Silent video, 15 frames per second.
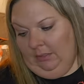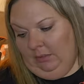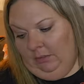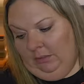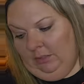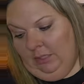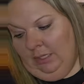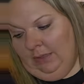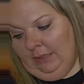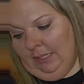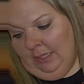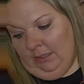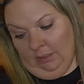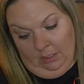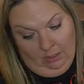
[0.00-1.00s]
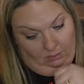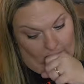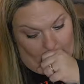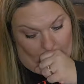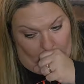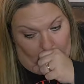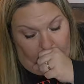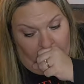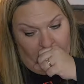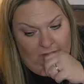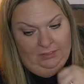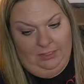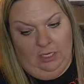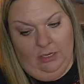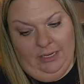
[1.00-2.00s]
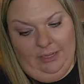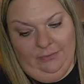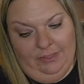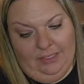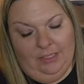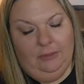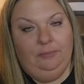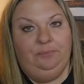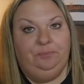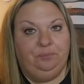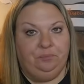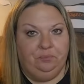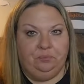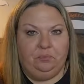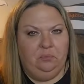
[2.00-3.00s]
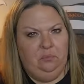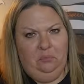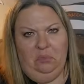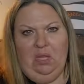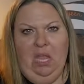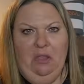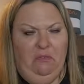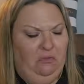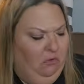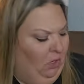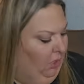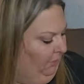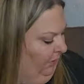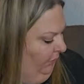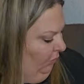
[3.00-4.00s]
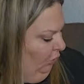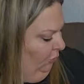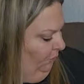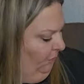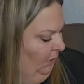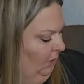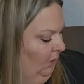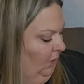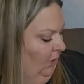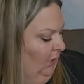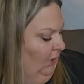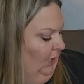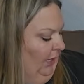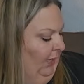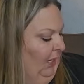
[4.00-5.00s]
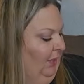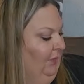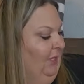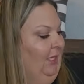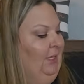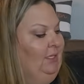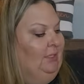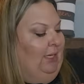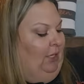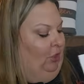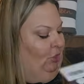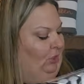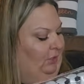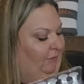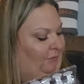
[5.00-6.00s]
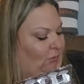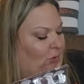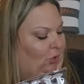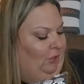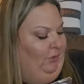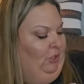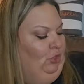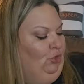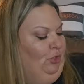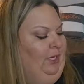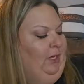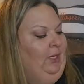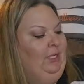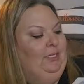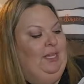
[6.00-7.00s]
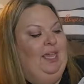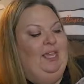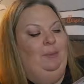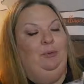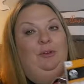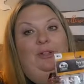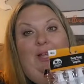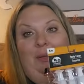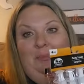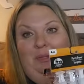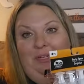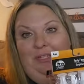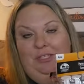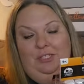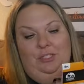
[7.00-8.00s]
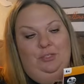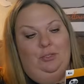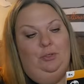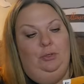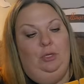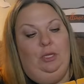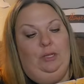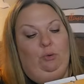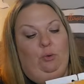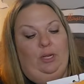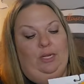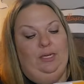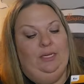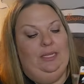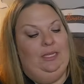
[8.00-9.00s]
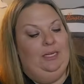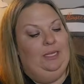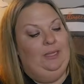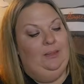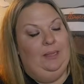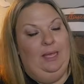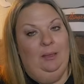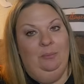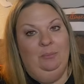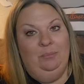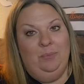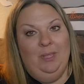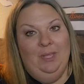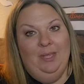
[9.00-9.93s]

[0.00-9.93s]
And then, sorry, I have a frog in my throat. I got these actually for the drink table. I'm going to do grenadine in them